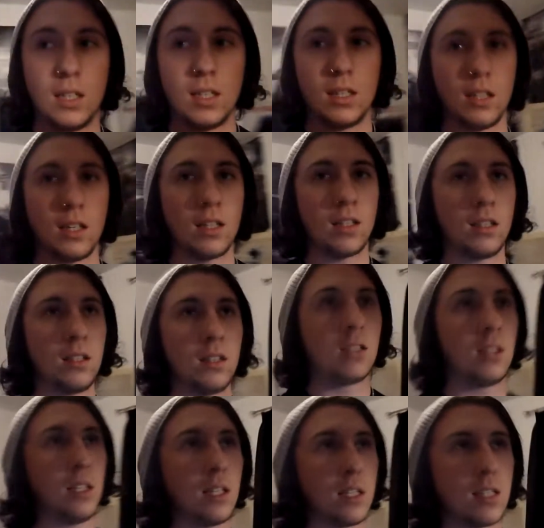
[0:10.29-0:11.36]
And
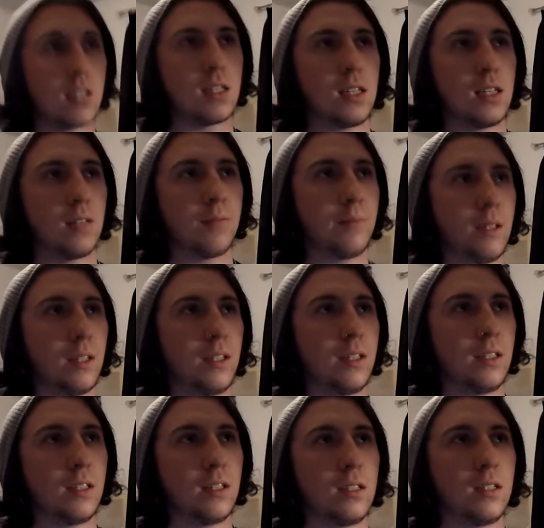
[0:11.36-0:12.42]
then, like I said, I might
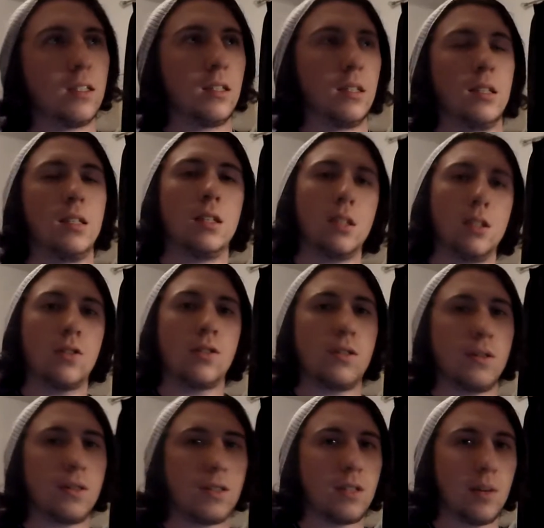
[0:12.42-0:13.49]

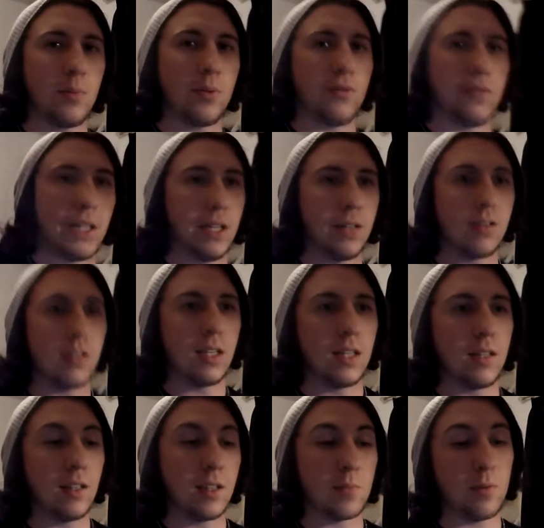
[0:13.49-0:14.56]
do a separate video
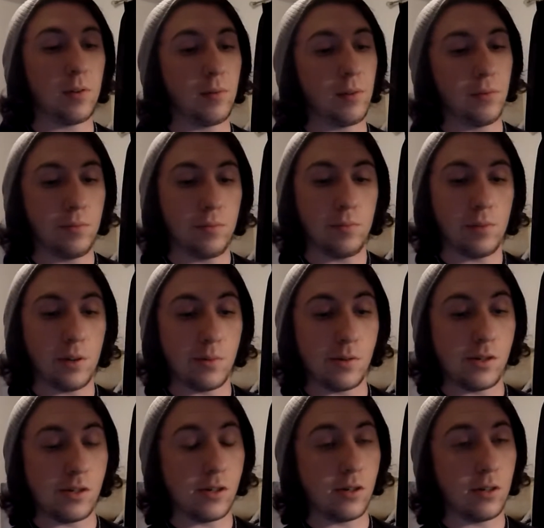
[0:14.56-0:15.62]
today. This probably might
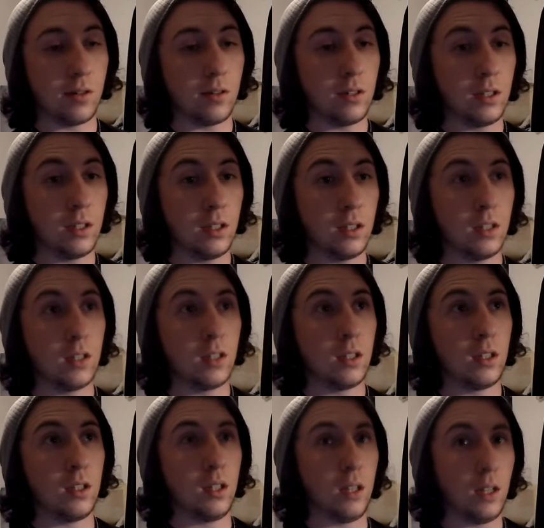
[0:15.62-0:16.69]
be short.
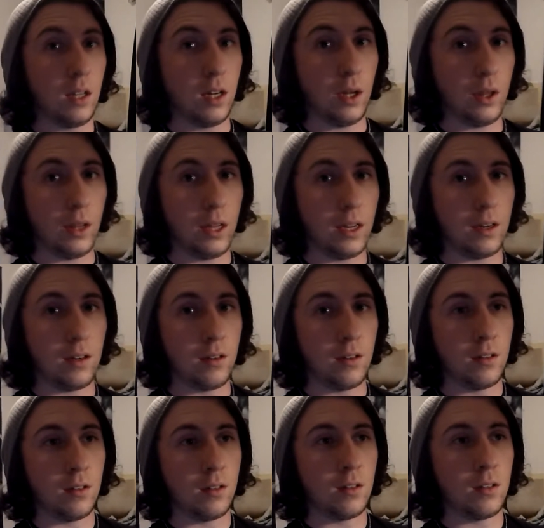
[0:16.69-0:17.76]
And
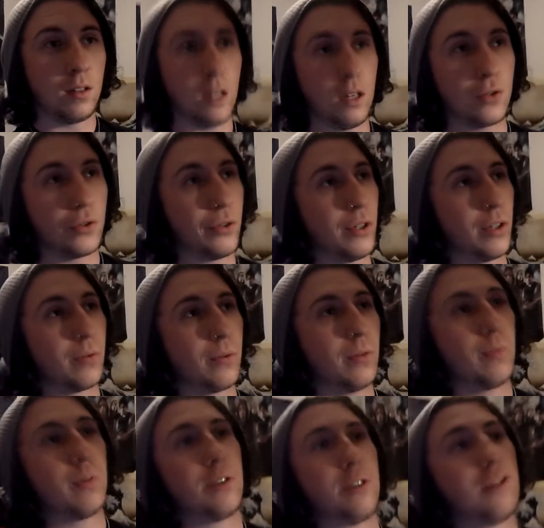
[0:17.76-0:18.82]
then I'll do another
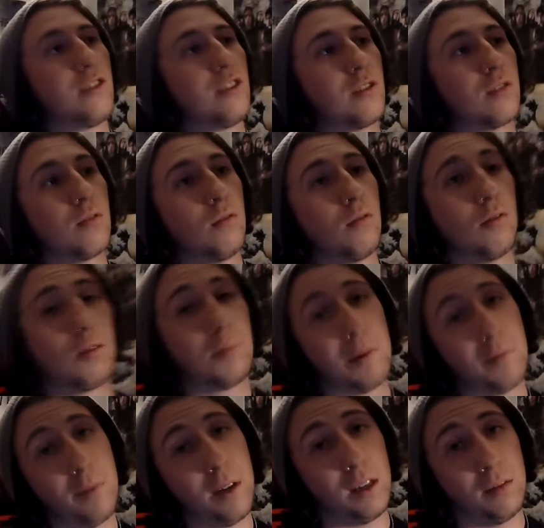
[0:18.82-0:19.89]
one, which is just all
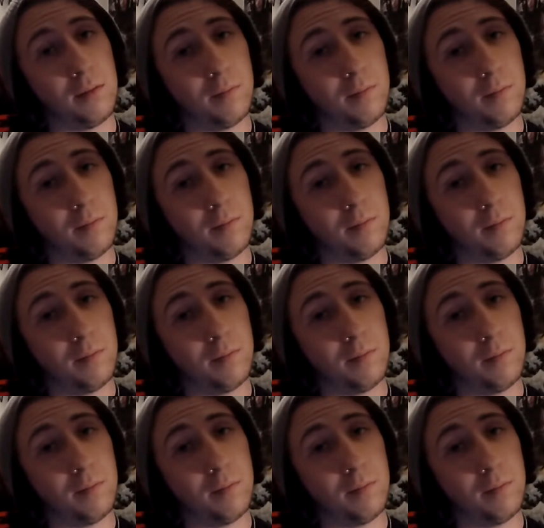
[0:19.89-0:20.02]
about me.